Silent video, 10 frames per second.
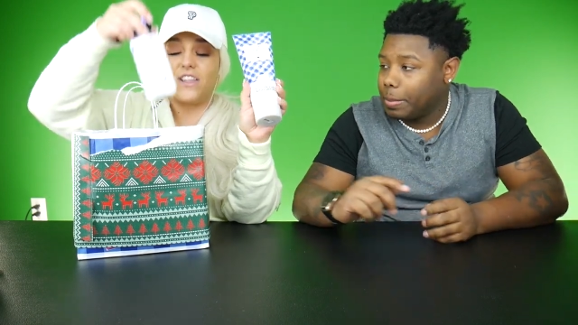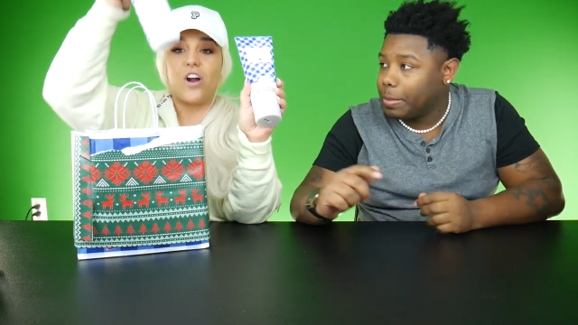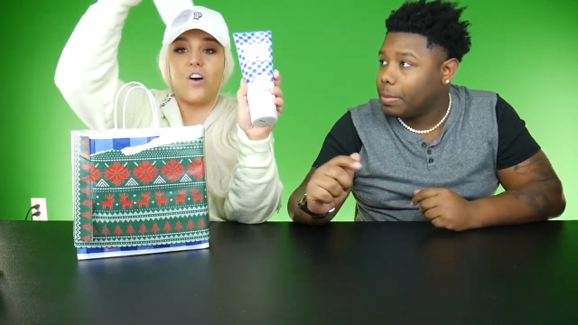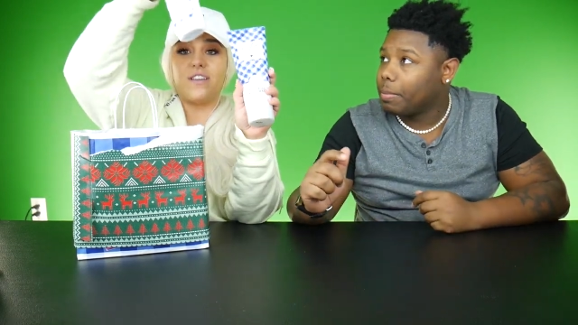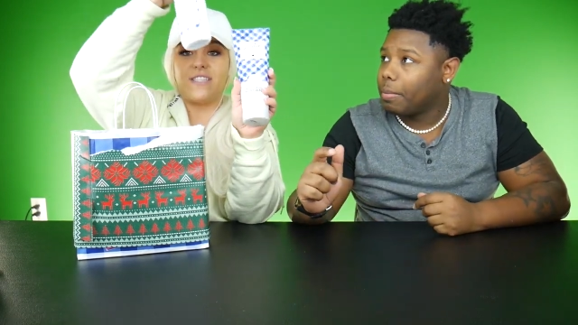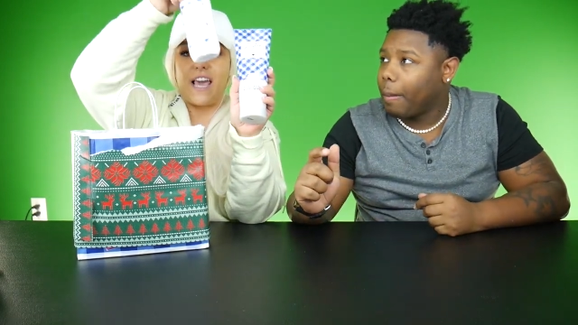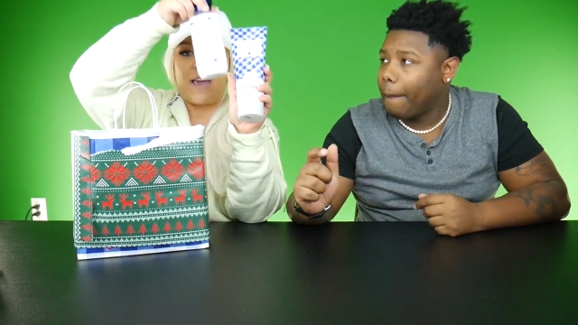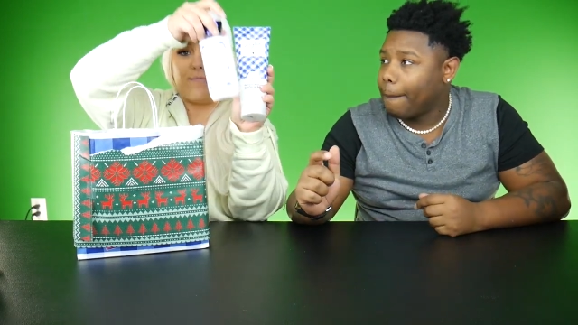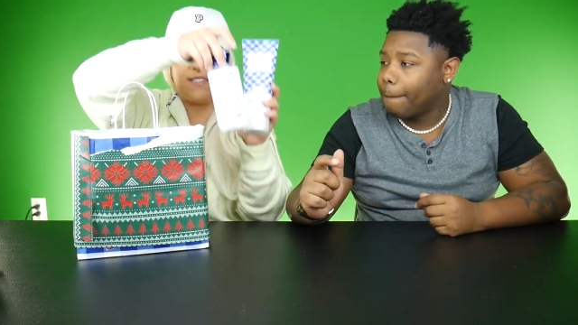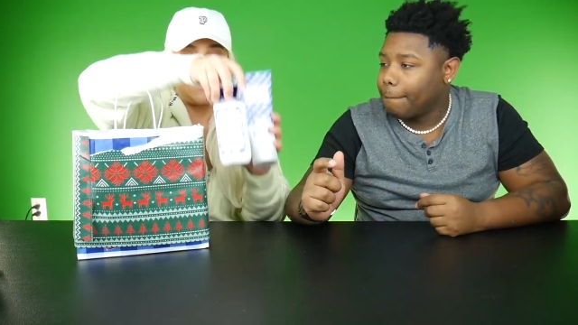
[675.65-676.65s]
Speaker 1: They're all the
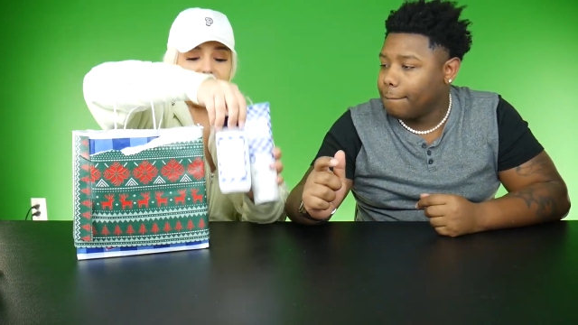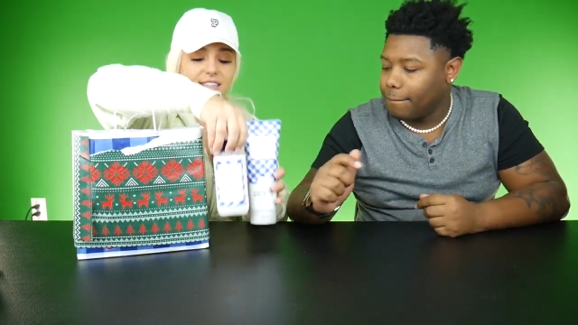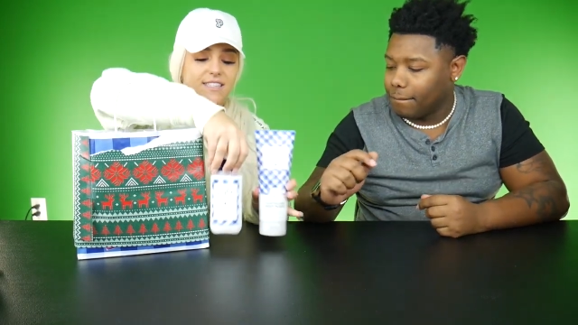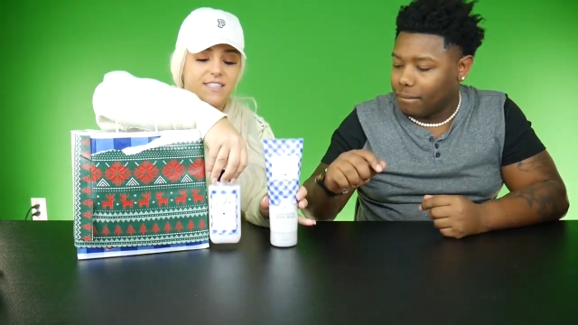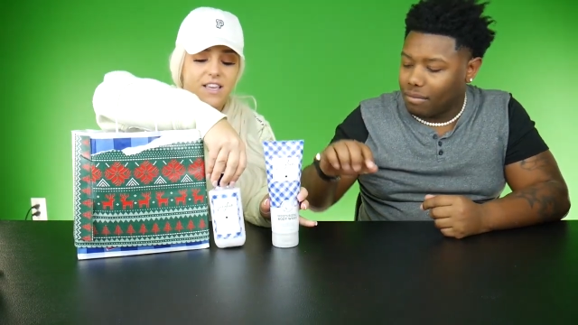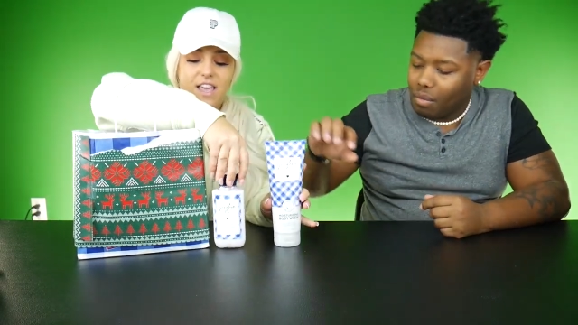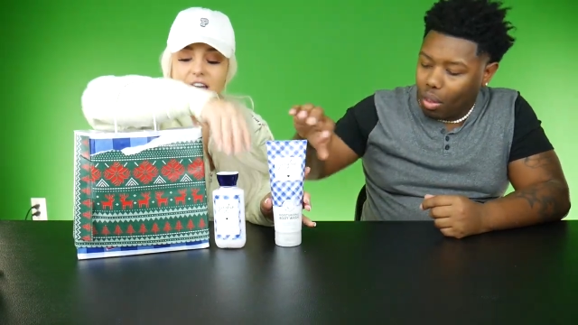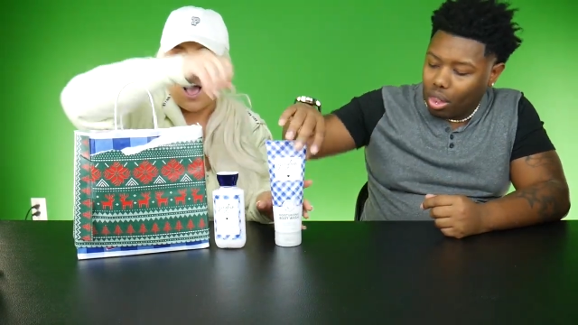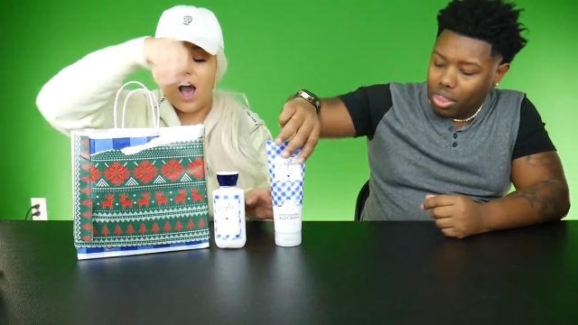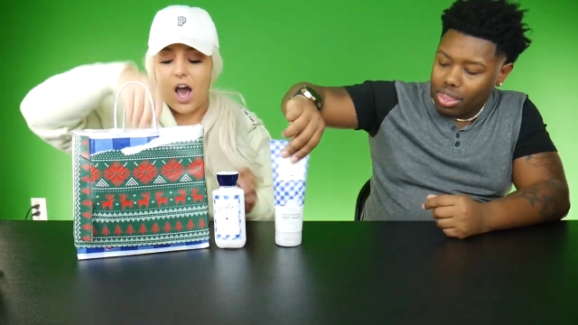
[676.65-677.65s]
same scents
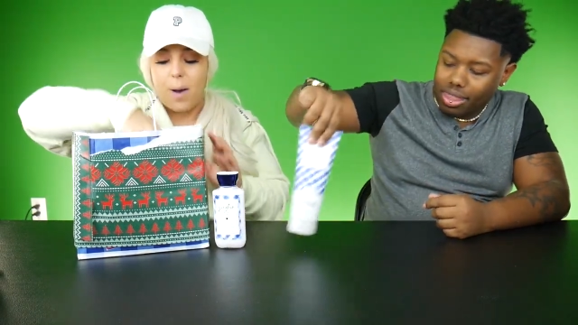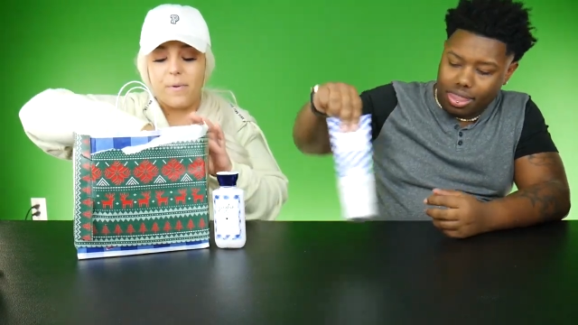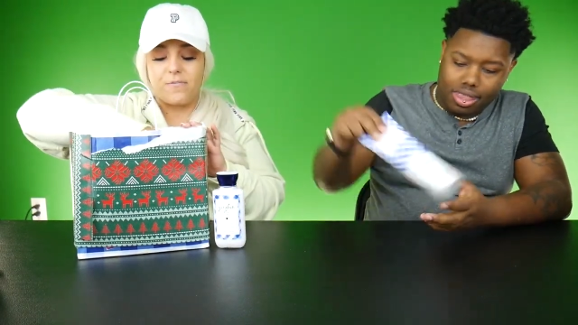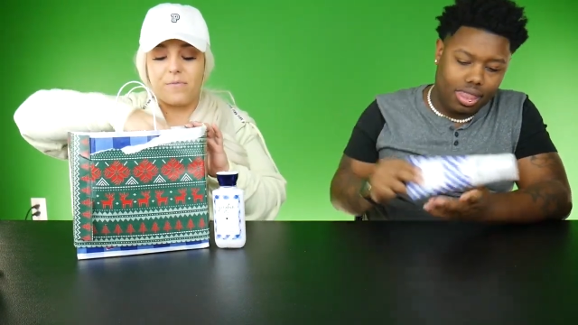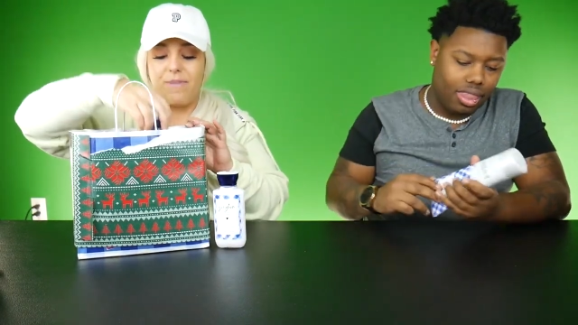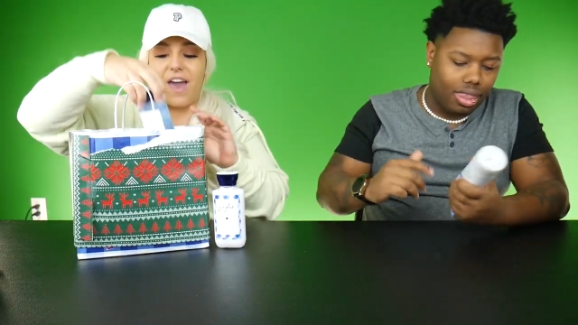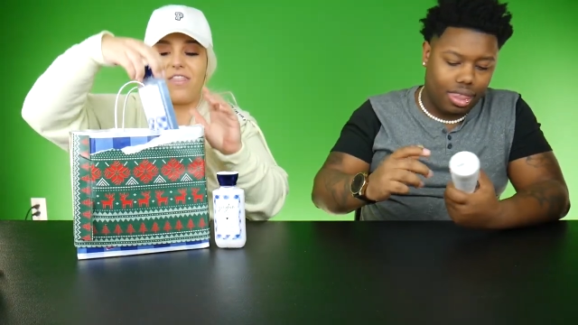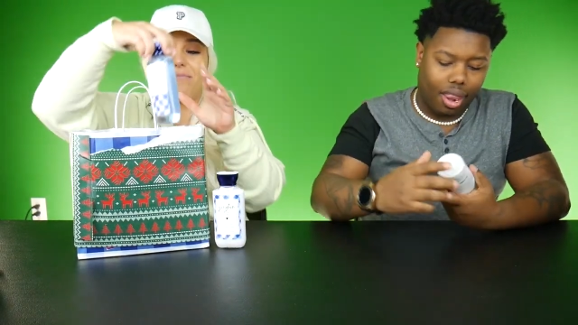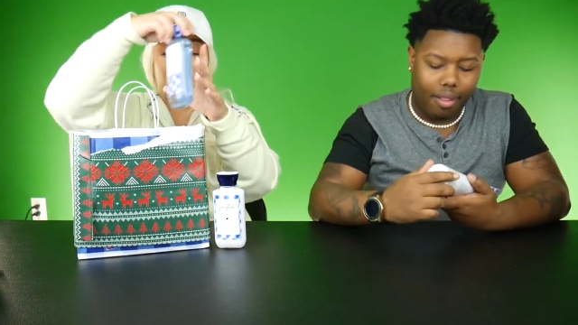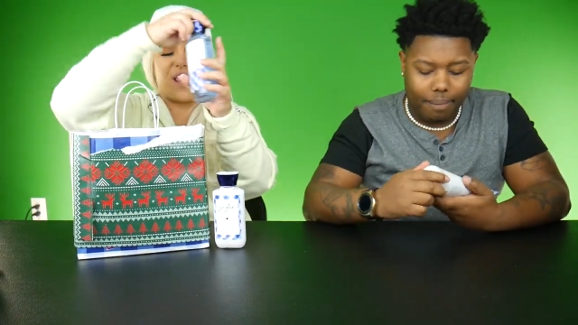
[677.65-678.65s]
mm-hmm. um, from
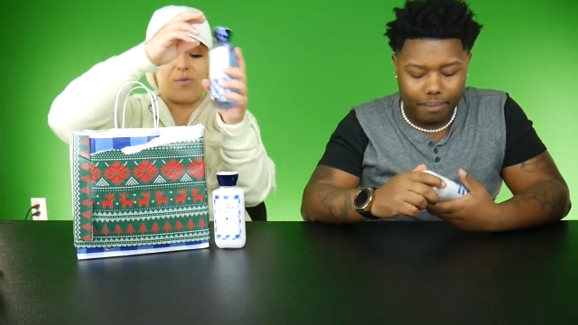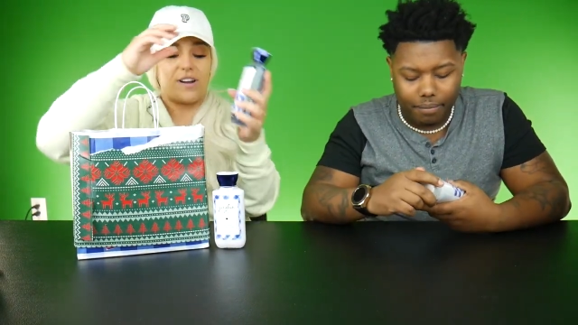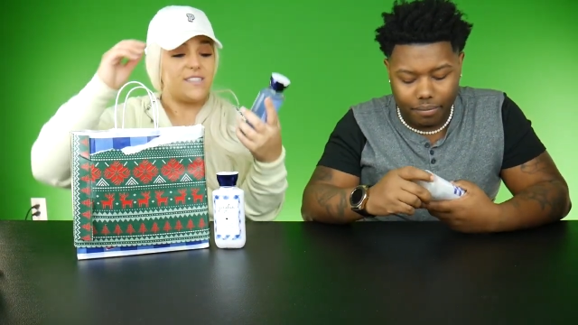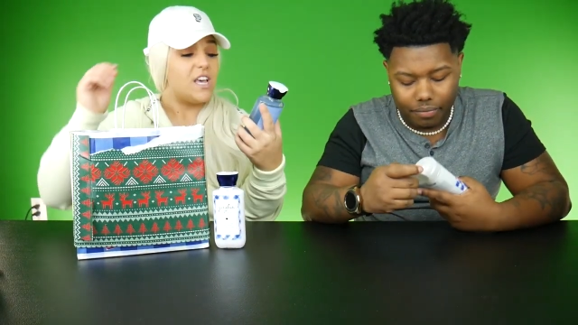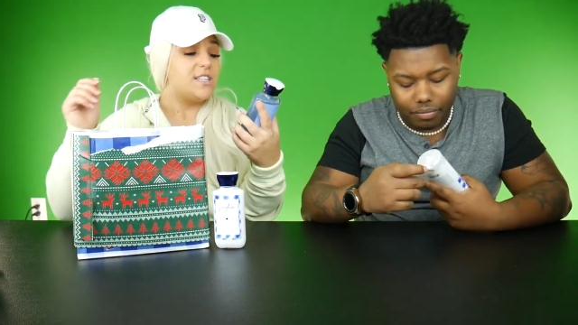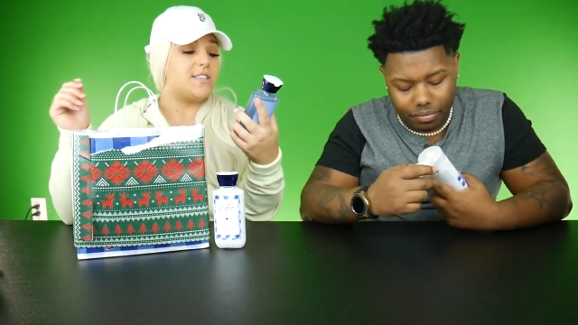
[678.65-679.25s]
Bath and Body Works.